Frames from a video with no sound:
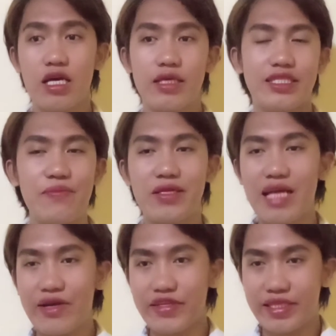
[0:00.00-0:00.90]

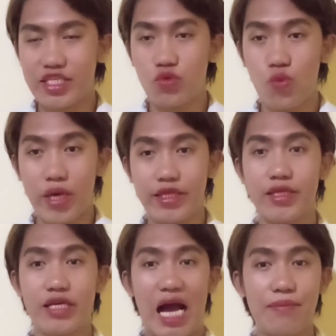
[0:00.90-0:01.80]
similarities when
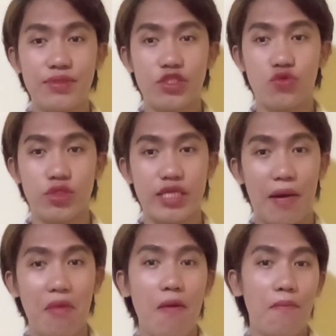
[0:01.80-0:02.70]
it comes to
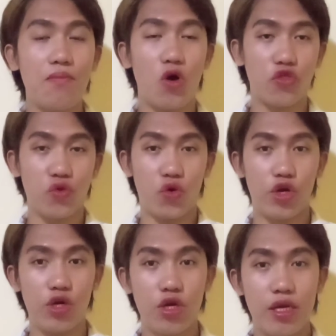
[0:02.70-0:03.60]
some
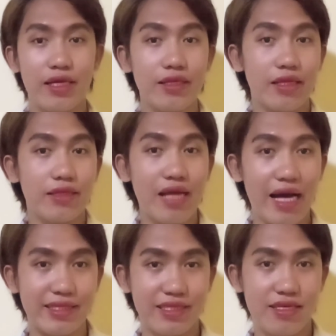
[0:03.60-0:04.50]
motor
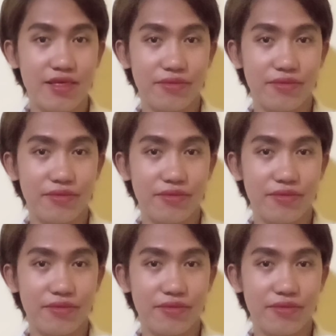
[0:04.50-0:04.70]
task.